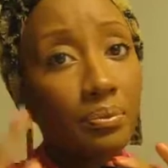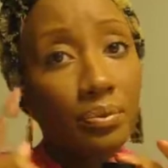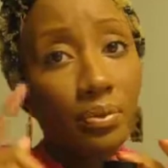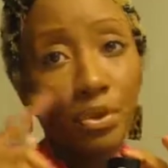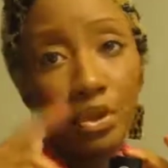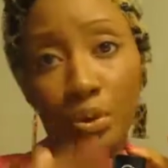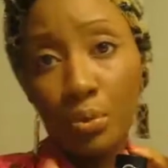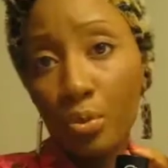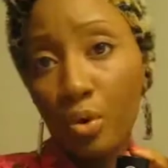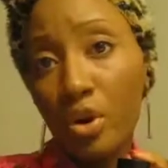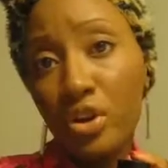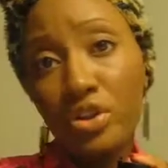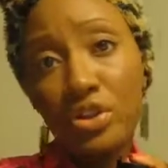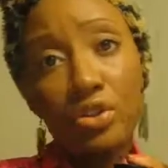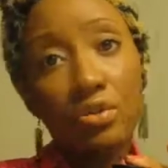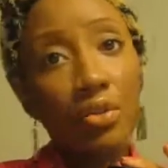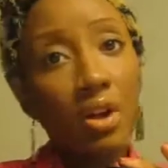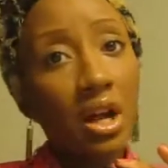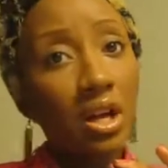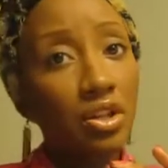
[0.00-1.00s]
your
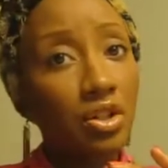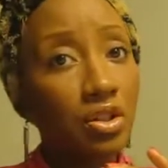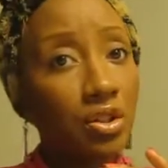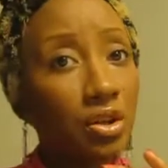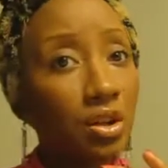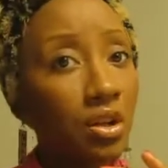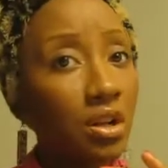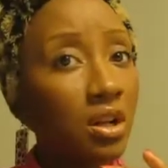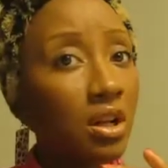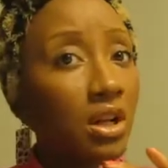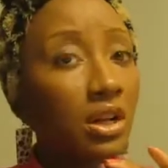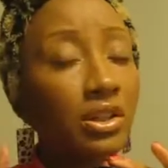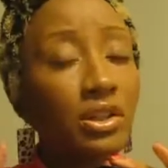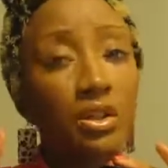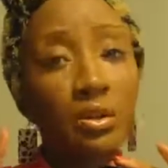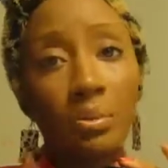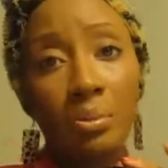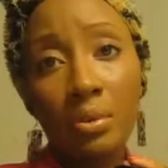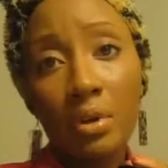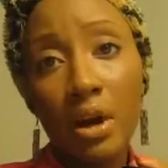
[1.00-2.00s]
moisturizer,
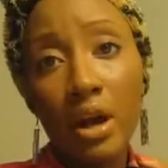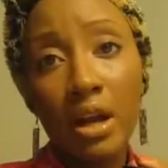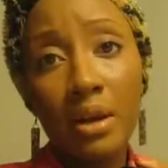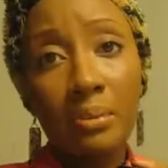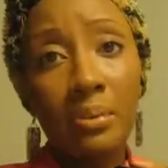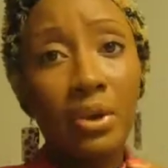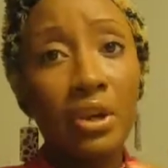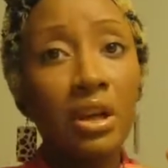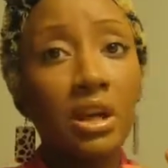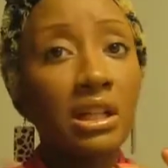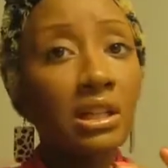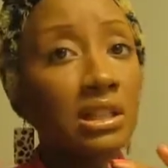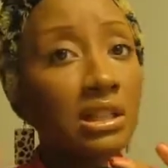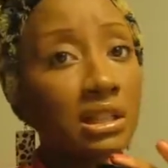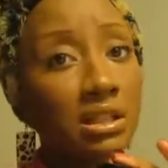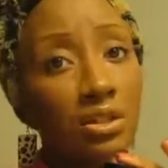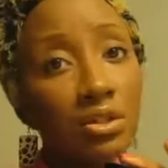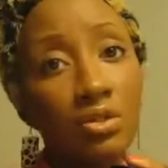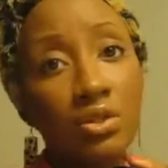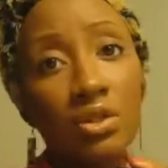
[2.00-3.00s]
your primer, and
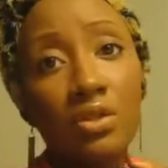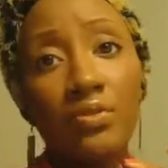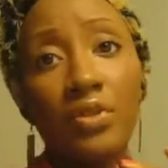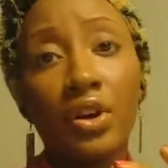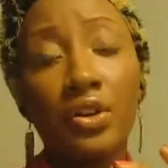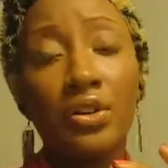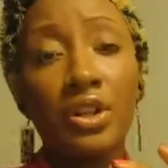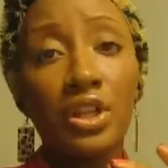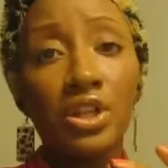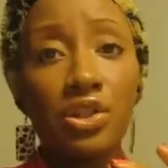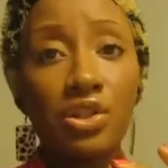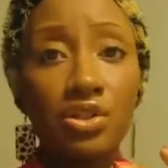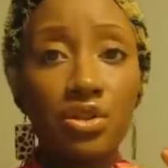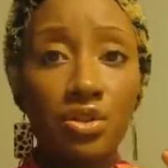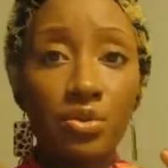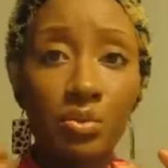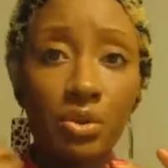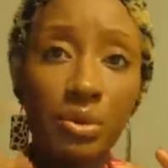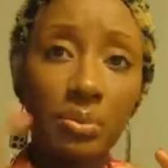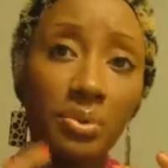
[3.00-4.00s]
then use the foundation.
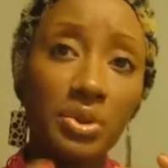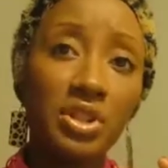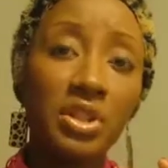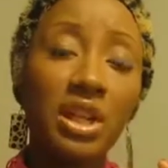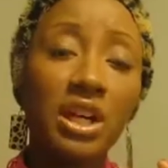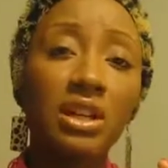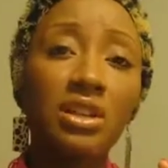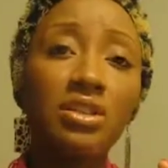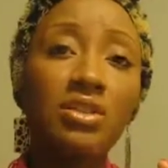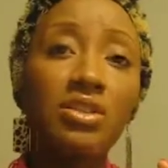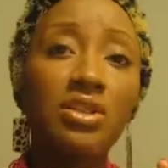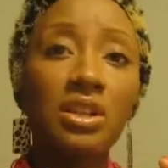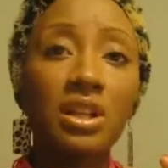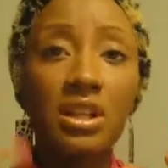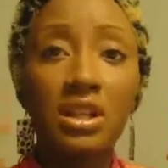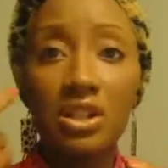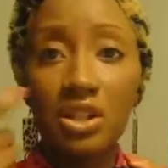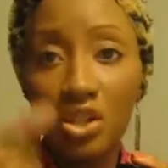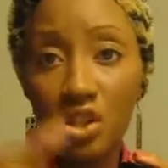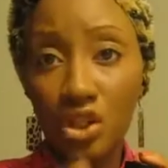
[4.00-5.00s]
You want to protect your
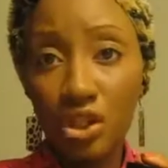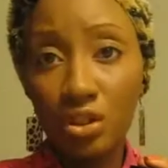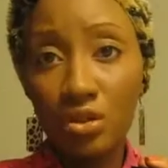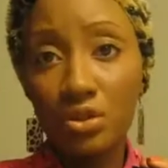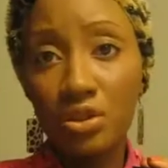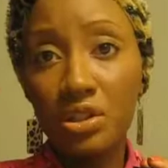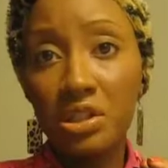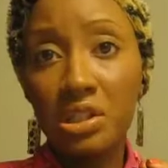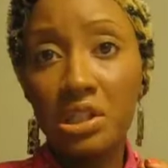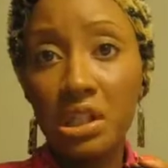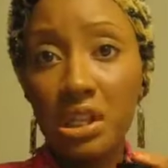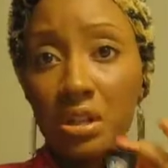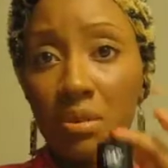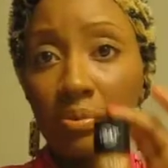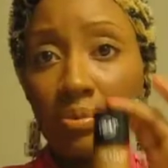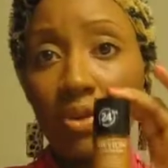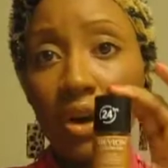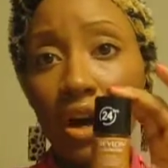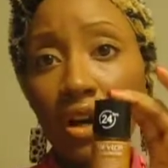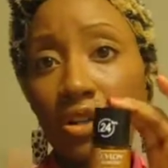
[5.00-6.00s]
skin and shield your skin
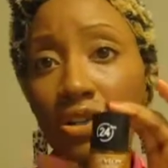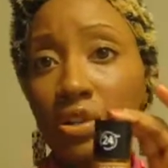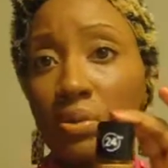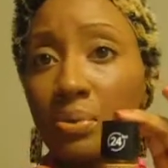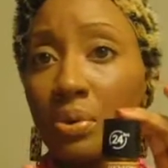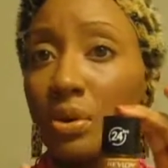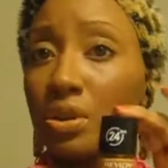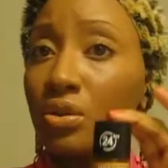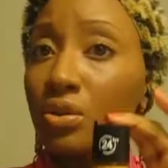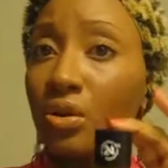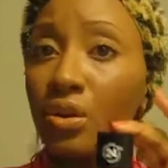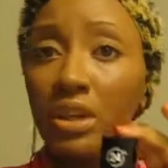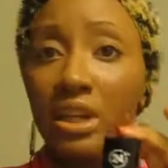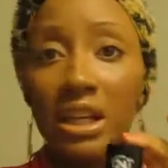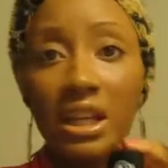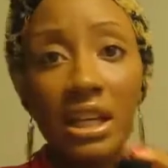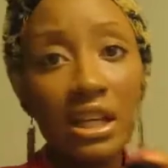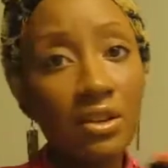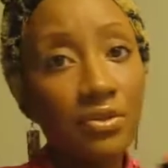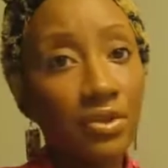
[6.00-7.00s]
prior to putting on
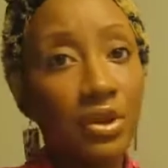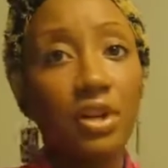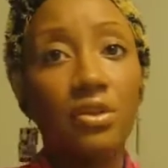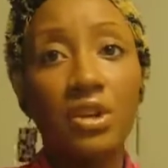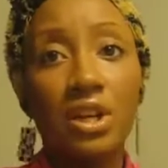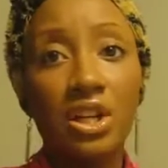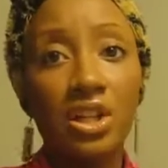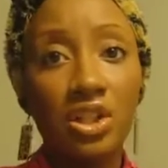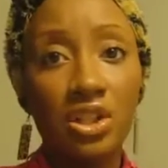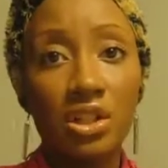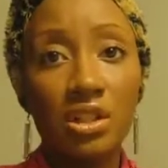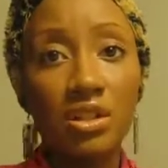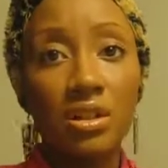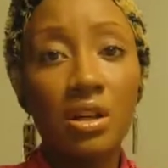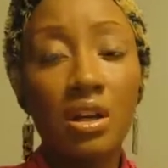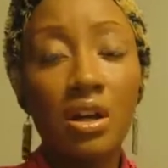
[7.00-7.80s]
any foundation.